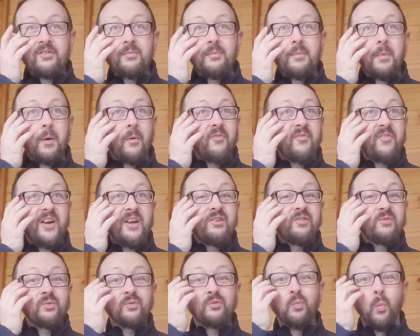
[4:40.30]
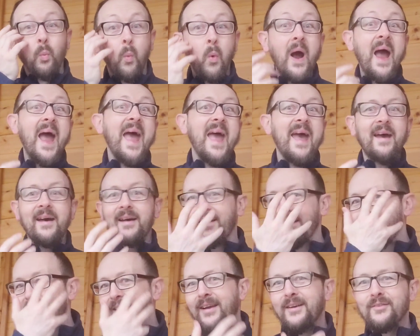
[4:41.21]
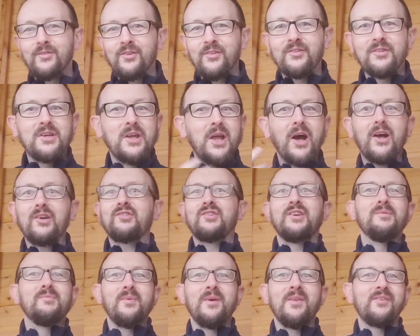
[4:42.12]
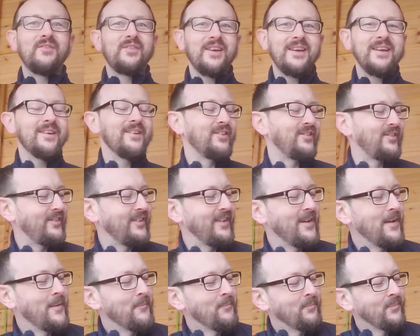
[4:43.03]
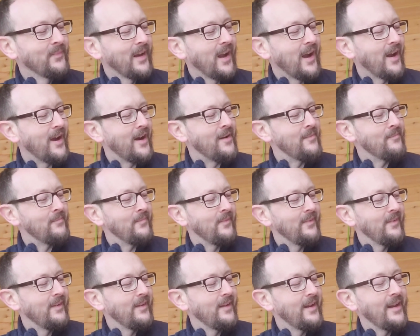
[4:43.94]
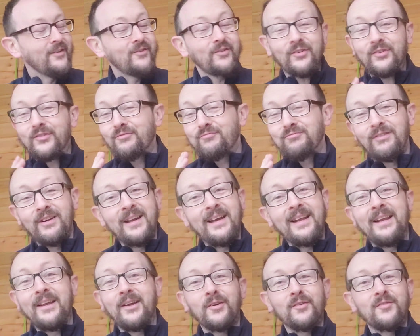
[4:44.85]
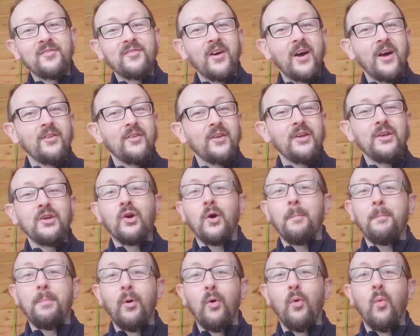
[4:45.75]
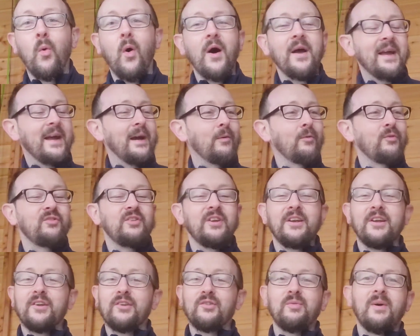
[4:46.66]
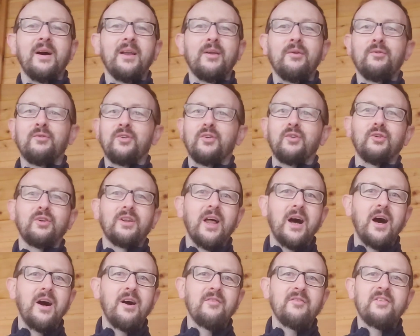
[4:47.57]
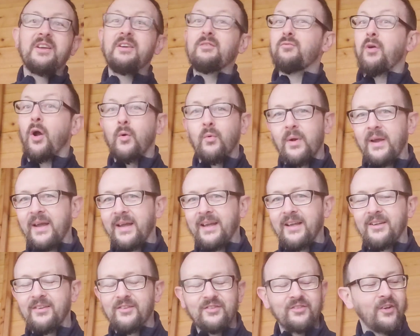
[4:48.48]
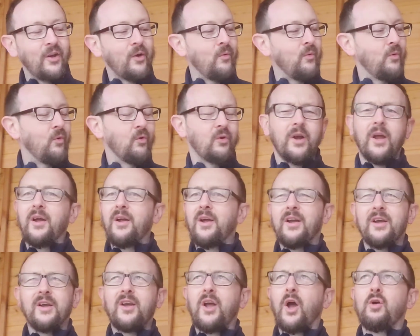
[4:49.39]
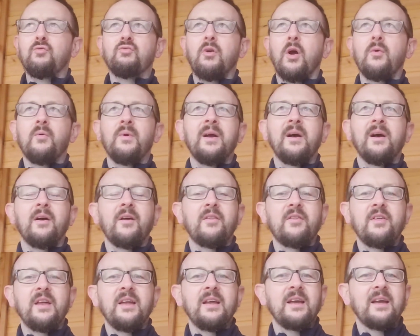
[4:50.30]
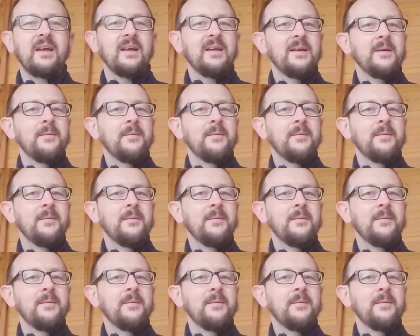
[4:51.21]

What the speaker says: My face was wet, just gushing with tears. Just really good fun. And you got Paul Whitehouse in it as well, who's a good laugh. He wrote it, so co-wrote it, I think.